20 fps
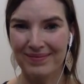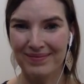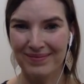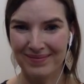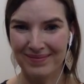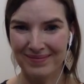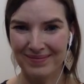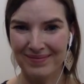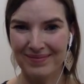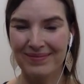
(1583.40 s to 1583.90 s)

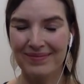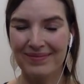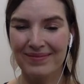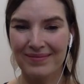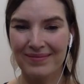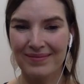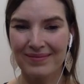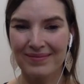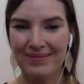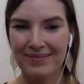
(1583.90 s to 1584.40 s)

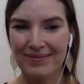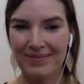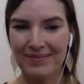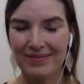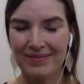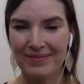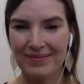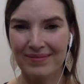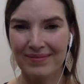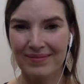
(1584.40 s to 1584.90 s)

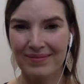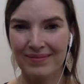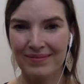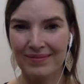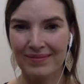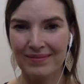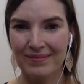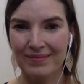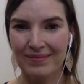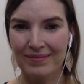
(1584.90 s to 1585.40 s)

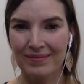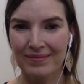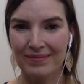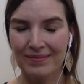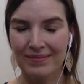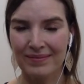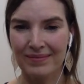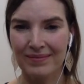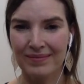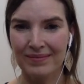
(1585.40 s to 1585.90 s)

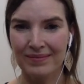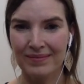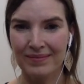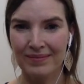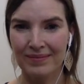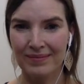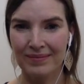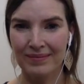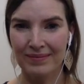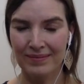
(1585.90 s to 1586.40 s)

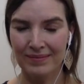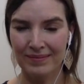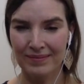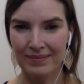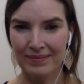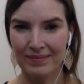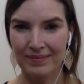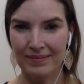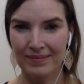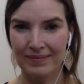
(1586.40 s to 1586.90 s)

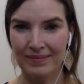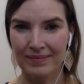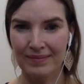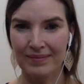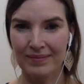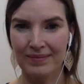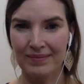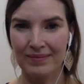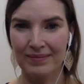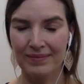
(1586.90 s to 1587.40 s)

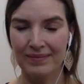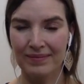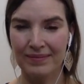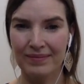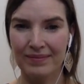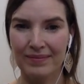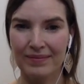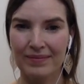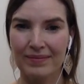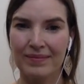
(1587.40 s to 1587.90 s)

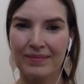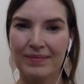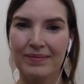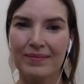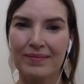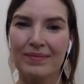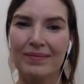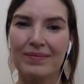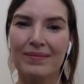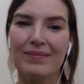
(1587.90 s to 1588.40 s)

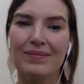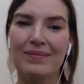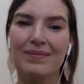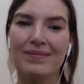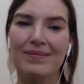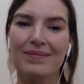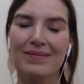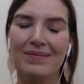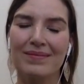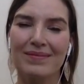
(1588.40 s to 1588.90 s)

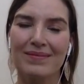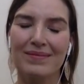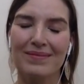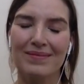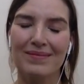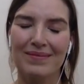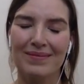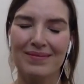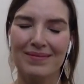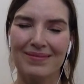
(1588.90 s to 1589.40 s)

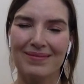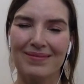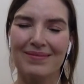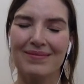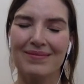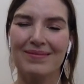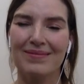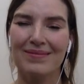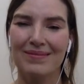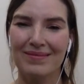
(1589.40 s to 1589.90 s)

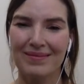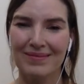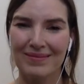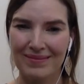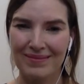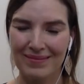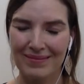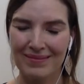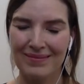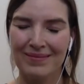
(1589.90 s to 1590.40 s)

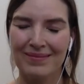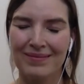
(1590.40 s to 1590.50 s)
(not speaking)